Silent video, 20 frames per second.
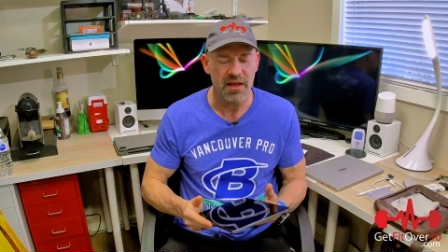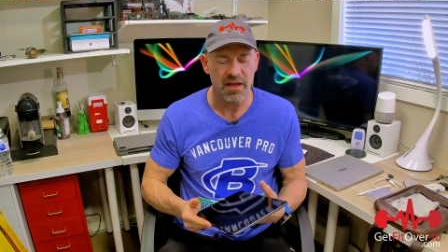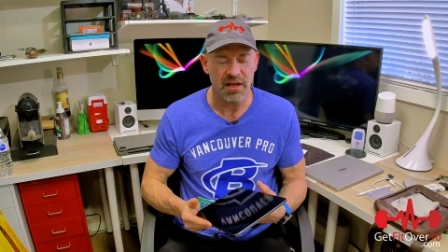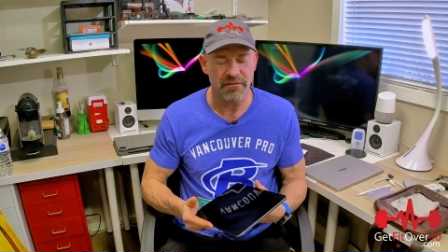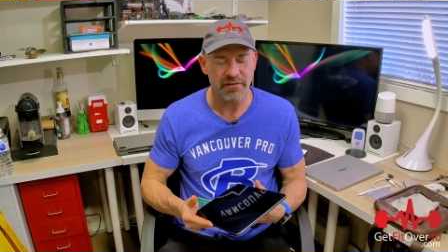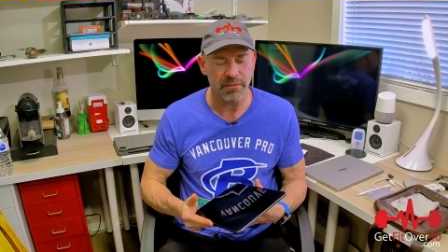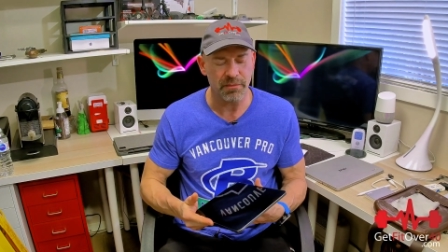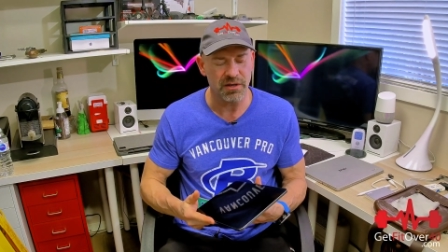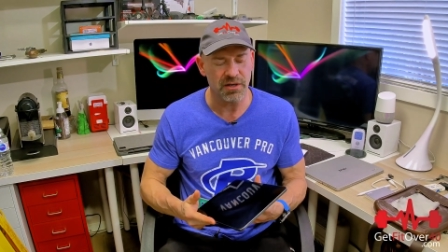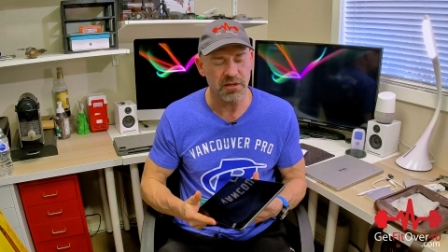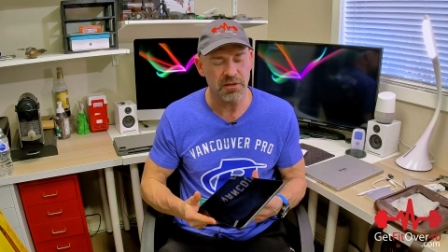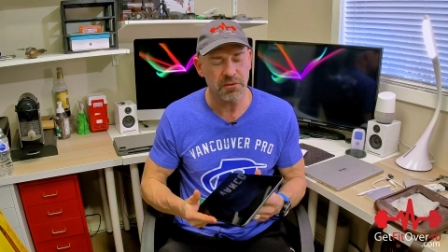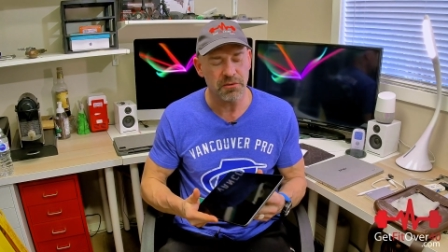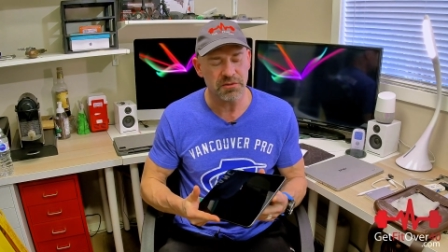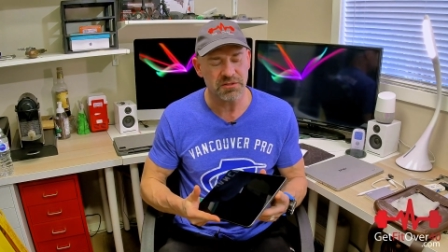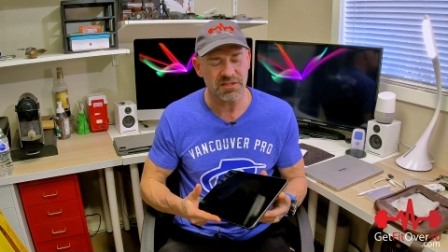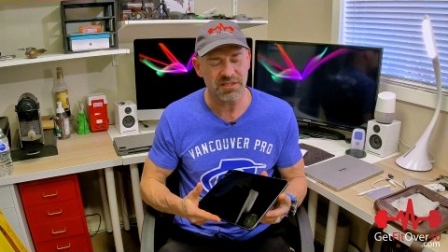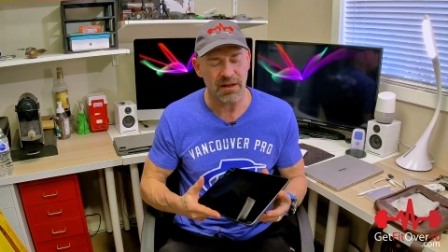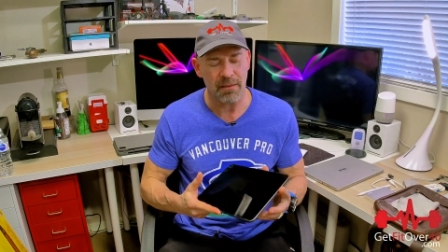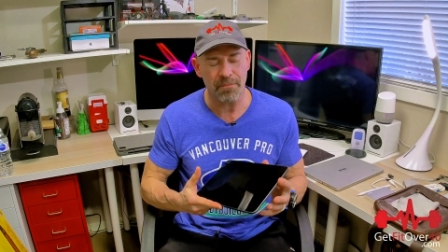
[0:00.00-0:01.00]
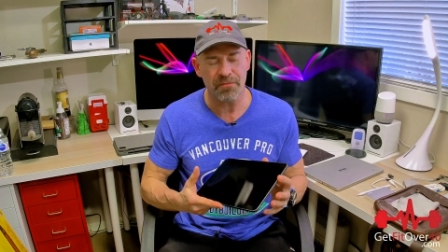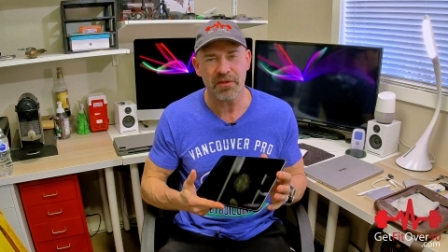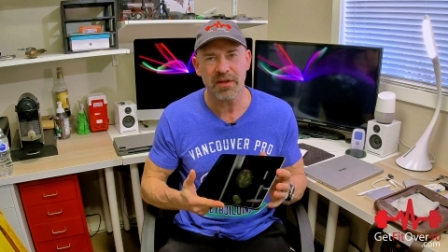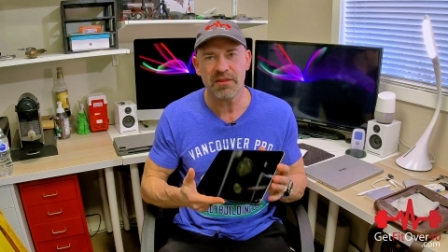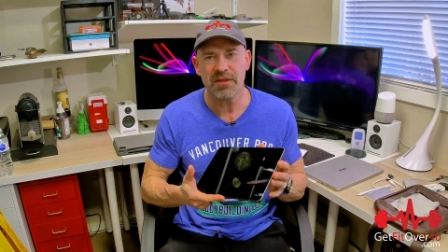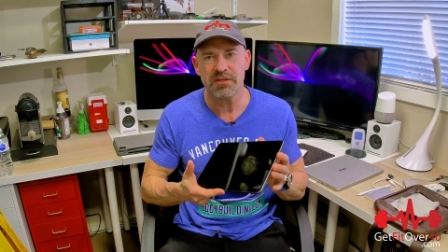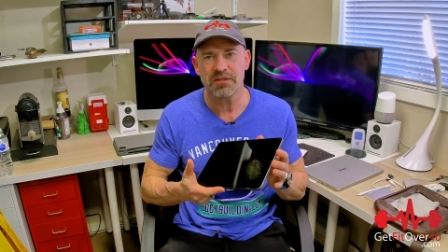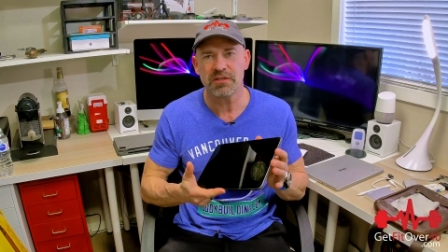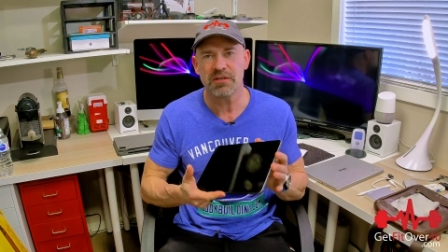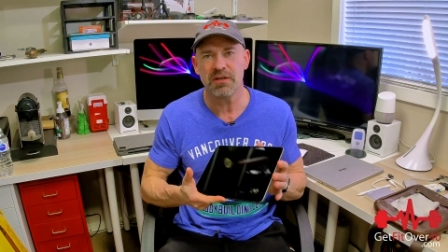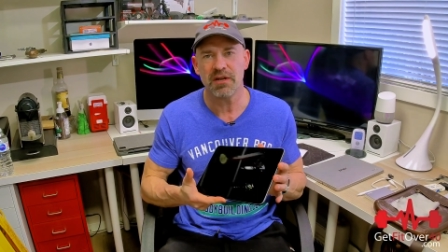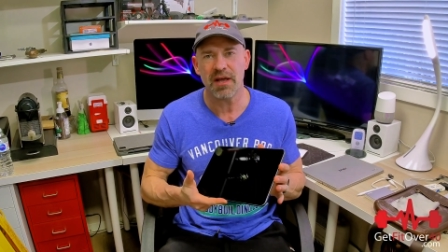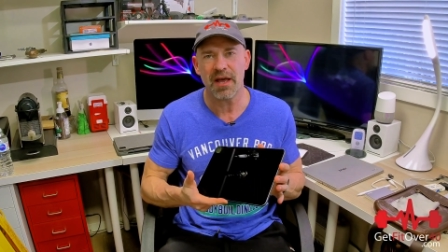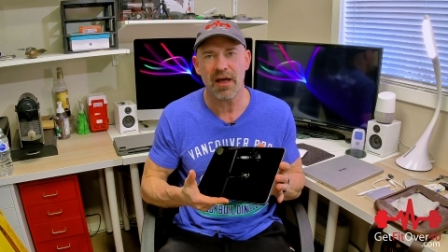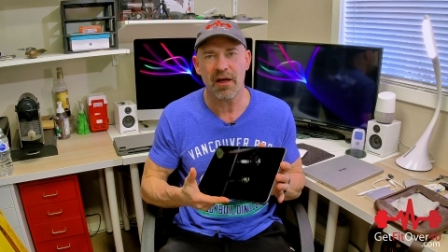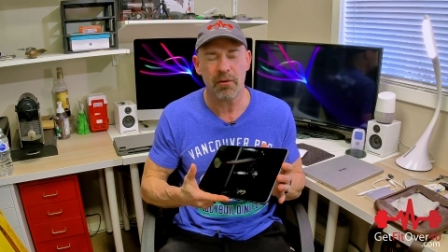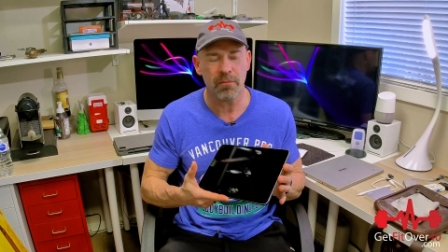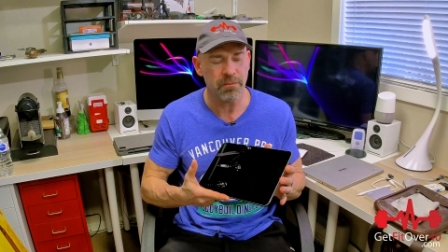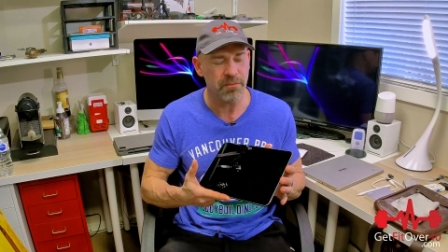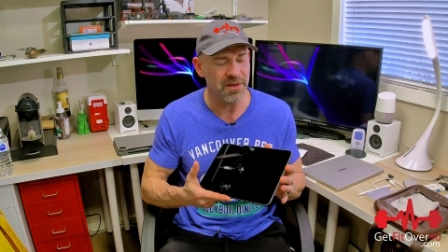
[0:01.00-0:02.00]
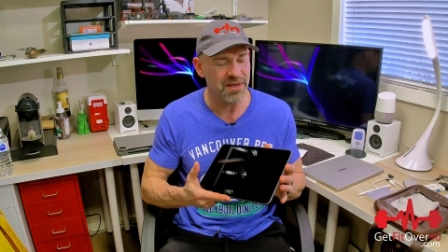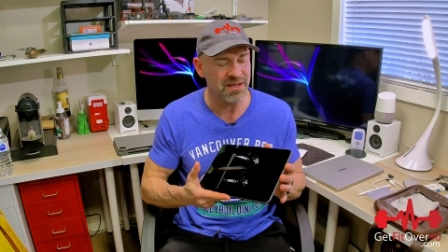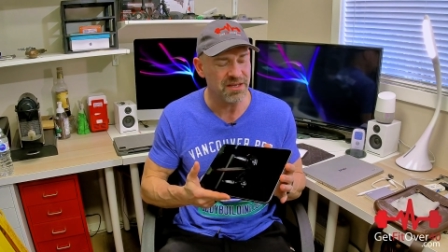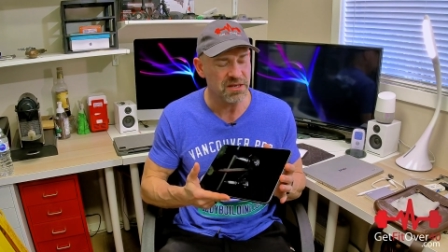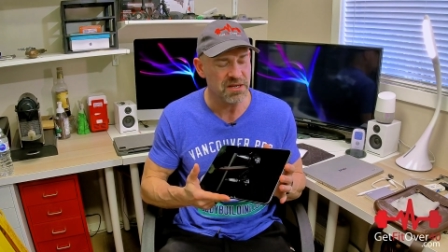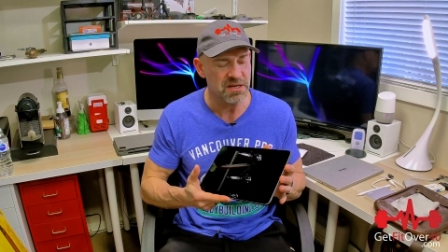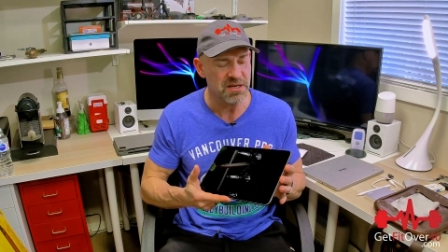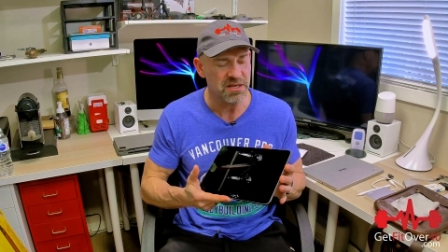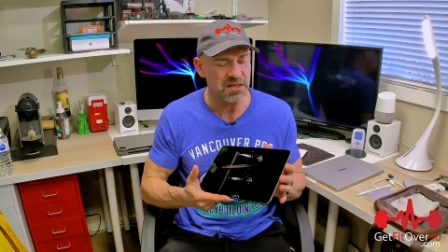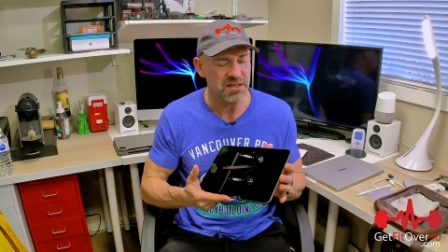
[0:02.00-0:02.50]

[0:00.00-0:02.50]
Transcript: If I'm gonna use something that's gonna help me